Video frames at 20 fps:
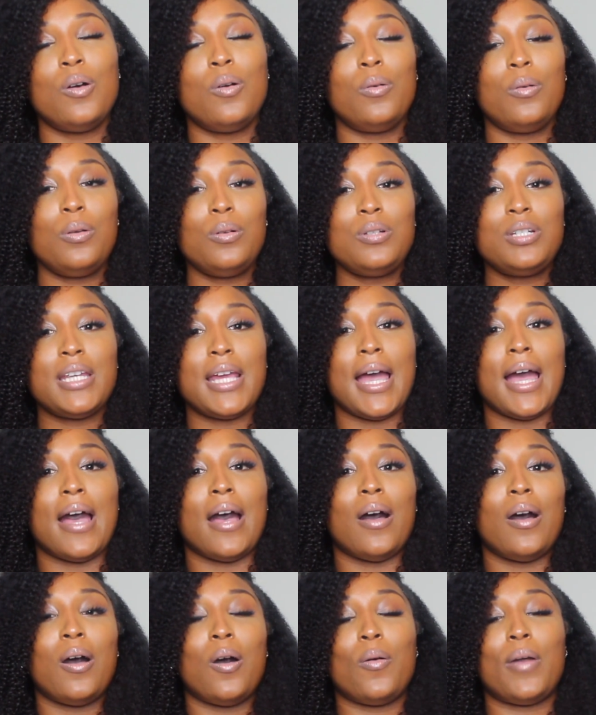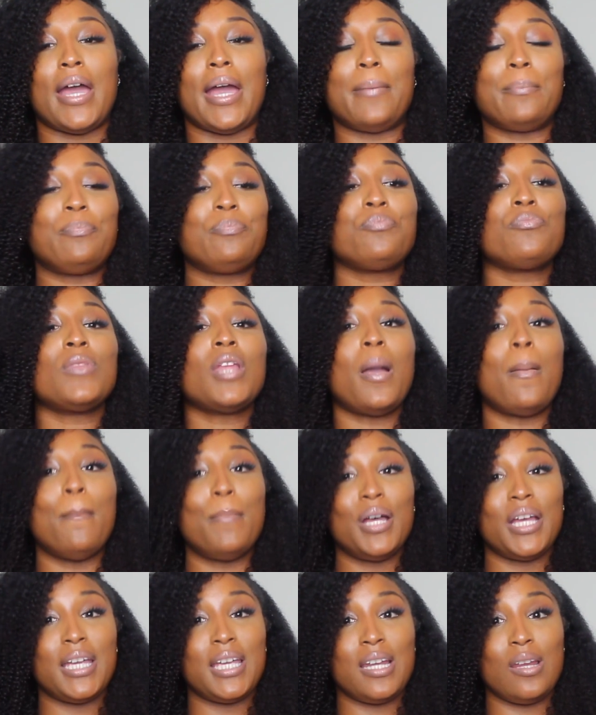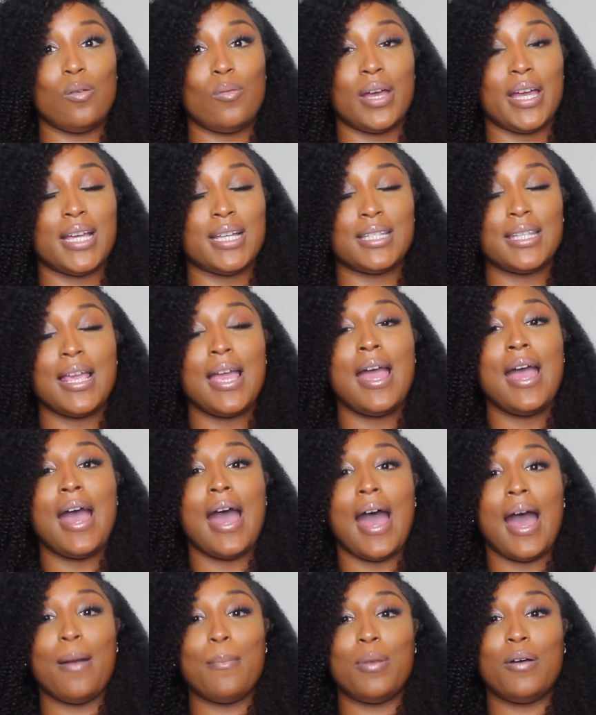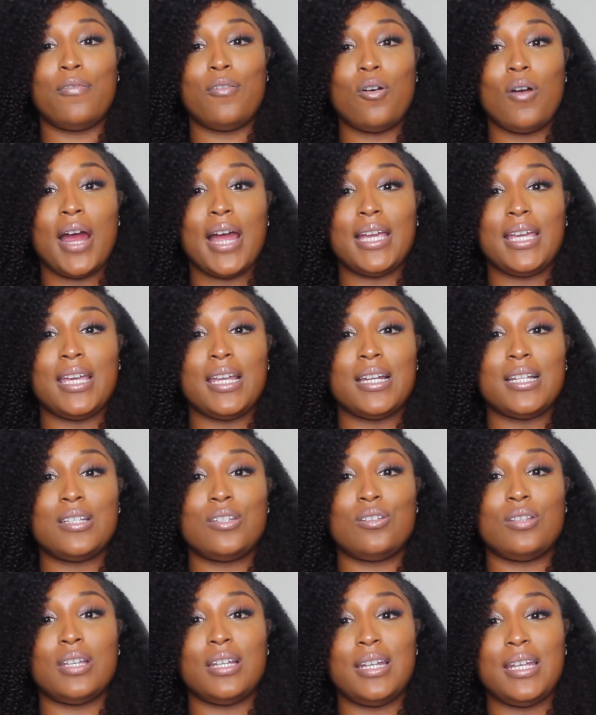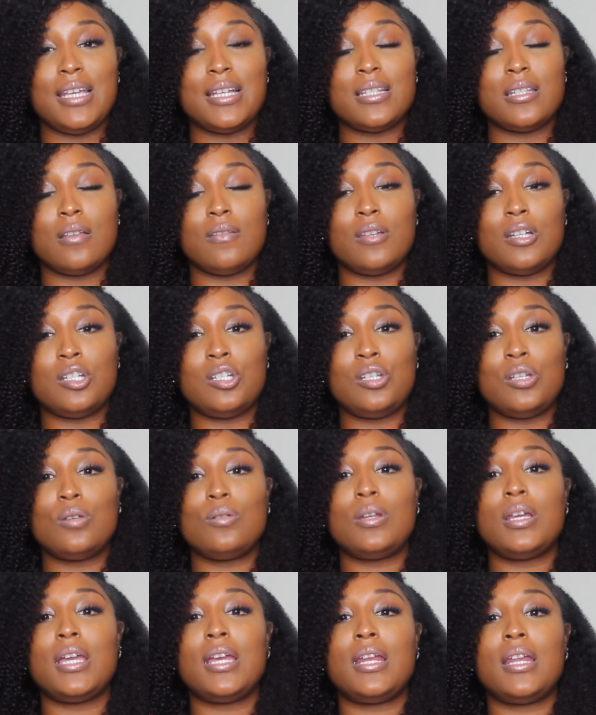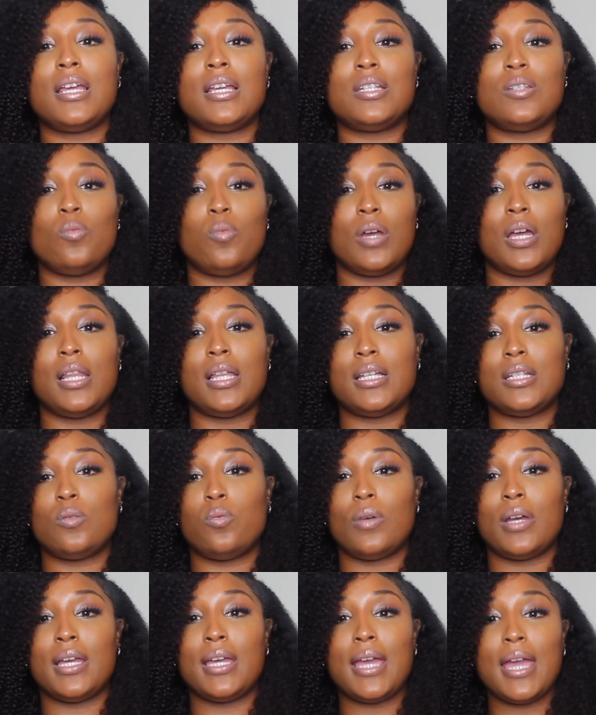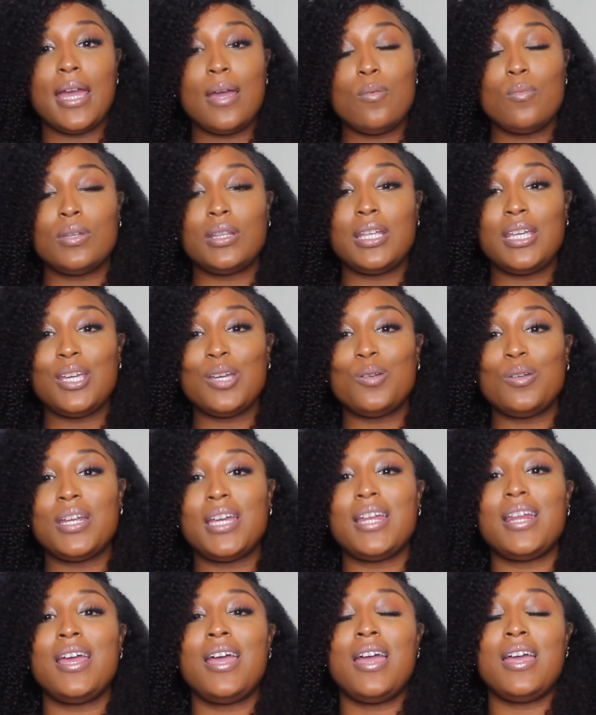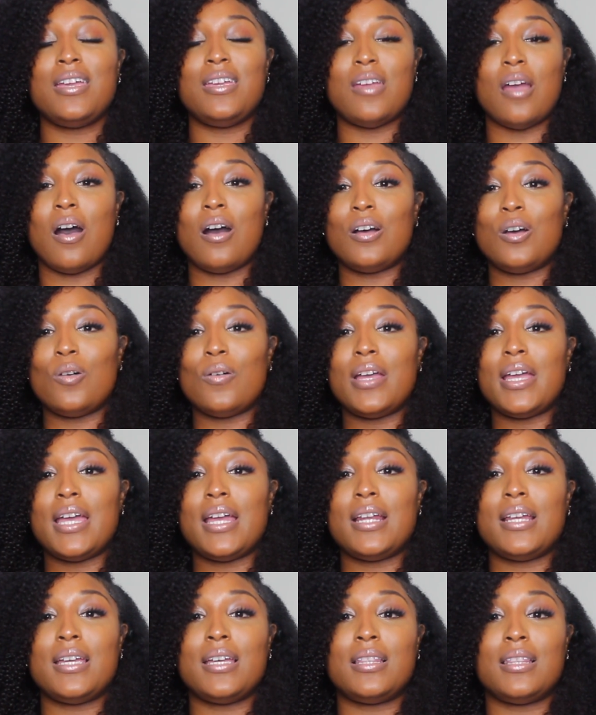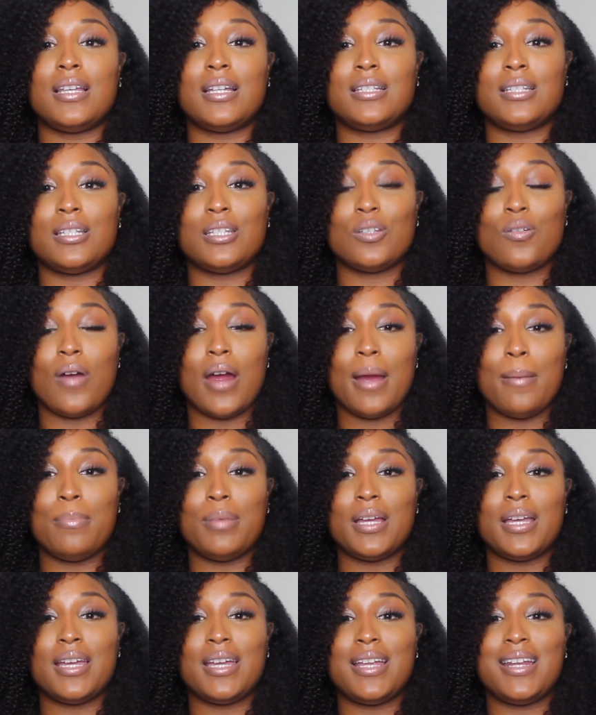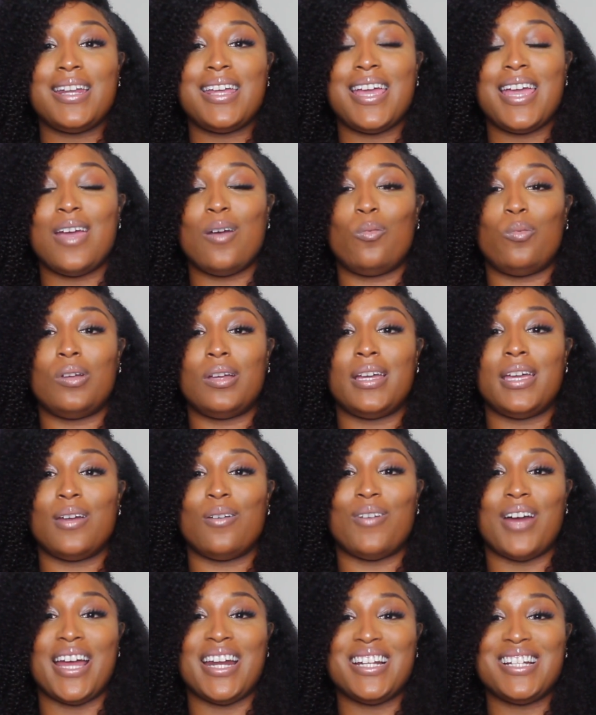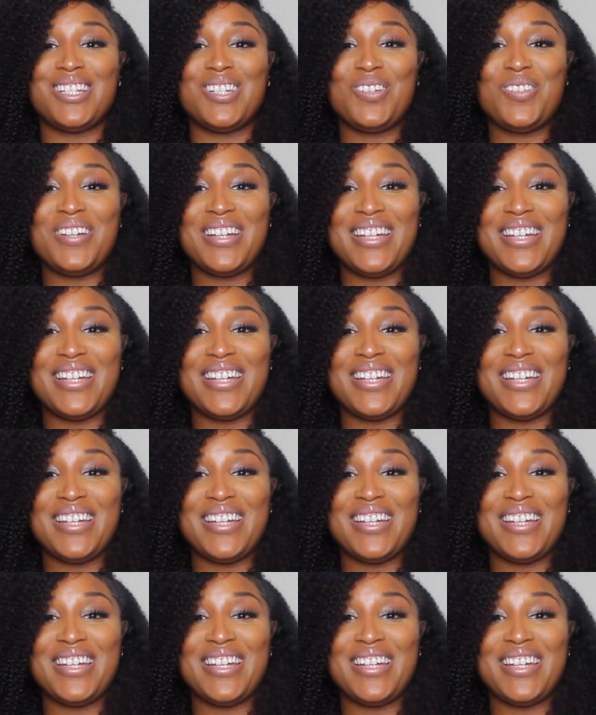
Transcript: Whoo, child. Okay. But anyways, before I get into the deets of this unit as well as what came with the unit, y'all go ahead and hit that subscribe button and we'll get right into